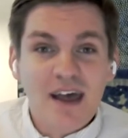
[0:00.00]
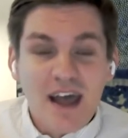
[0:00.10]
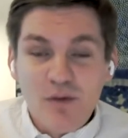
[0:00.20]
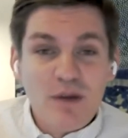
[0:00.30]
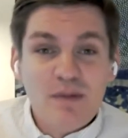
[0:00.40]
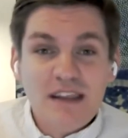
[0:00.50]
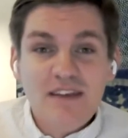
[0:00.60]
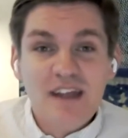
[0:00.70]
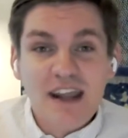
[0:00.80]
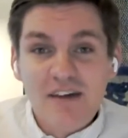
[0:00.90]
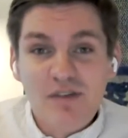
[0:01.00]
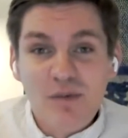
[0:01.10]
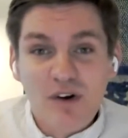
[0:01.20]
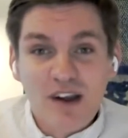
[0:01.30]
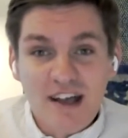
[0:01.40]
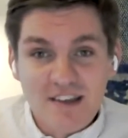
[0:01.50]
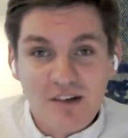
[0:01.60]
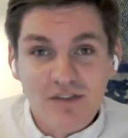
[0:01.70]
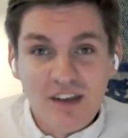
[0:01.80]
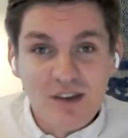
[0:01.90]
And we believe that everyone has
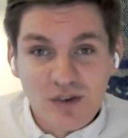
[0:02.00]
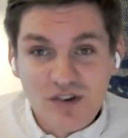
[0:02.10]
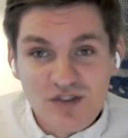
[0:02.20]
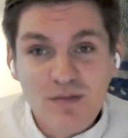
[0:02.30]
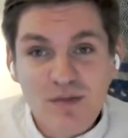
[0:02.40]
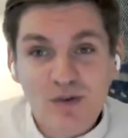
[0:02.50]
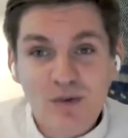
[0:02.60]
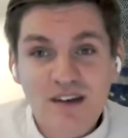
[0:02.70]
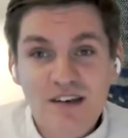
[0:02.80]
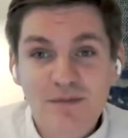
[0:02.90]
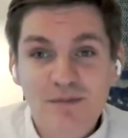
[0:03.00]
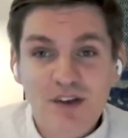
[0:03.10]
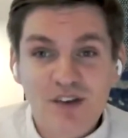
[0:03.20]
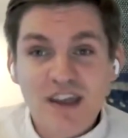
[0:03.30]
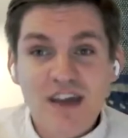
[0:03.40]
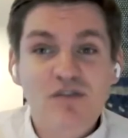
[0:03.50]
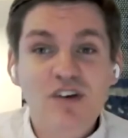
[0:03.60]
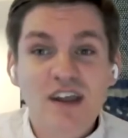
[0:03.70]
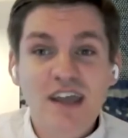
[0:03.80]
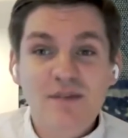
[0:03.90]
something to contribute with, because every
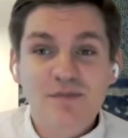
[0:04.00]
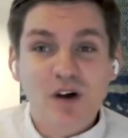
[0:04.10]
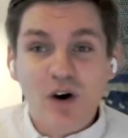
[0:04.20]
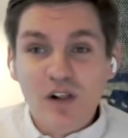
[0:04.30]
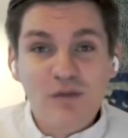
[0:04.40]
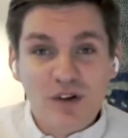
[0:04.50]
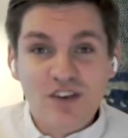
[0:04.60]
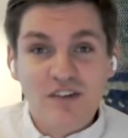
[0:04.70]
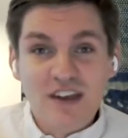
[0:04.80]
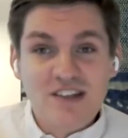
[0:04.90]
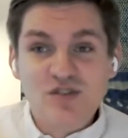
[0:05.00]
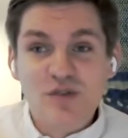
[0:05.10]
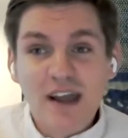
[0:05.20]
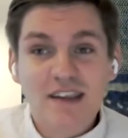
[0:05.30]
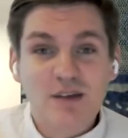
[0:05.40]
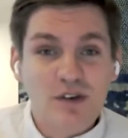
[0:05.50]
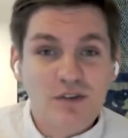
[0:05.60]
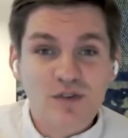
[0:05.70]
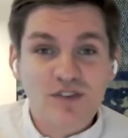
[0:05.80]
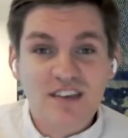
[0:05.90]
day, all of us are interacting with
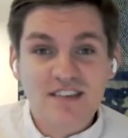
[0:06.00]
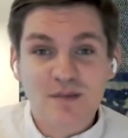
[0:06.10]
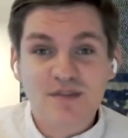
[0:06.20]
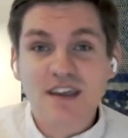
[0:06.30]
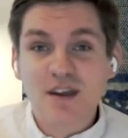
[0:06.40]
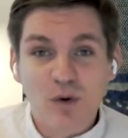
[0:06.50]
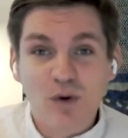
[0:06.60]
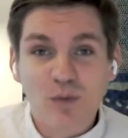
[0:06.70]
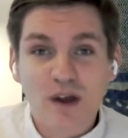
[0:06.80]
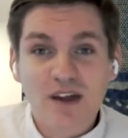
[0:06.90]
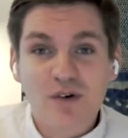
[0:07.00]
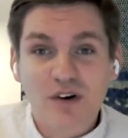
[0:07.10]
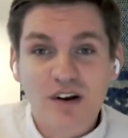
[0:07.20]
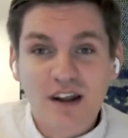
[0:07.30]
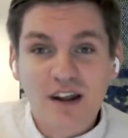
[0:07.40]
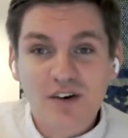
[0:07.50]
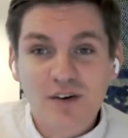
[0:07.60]
food systems in one way or another.